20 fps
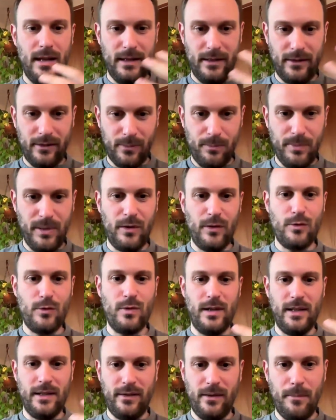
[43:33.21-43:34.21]
It's
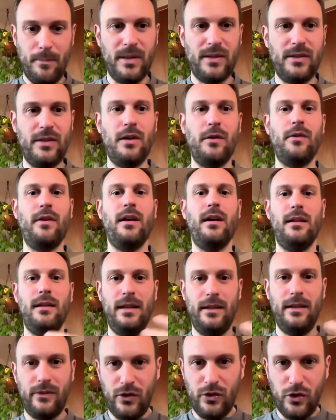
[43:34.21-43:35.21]
spiritual, it's
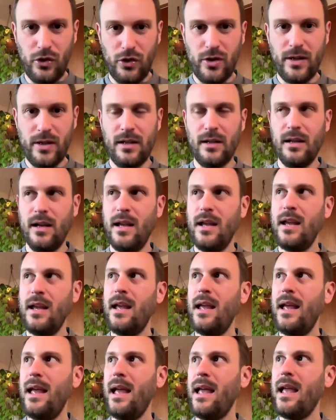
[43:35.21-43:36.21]
immaterial, it's eternal.
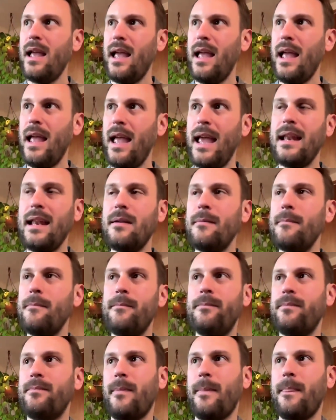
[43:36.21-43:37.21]
And
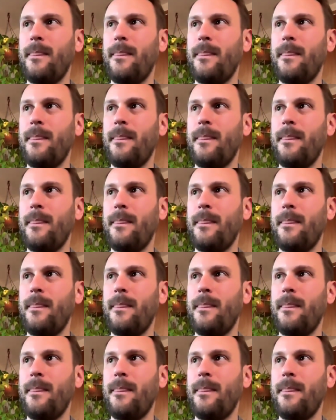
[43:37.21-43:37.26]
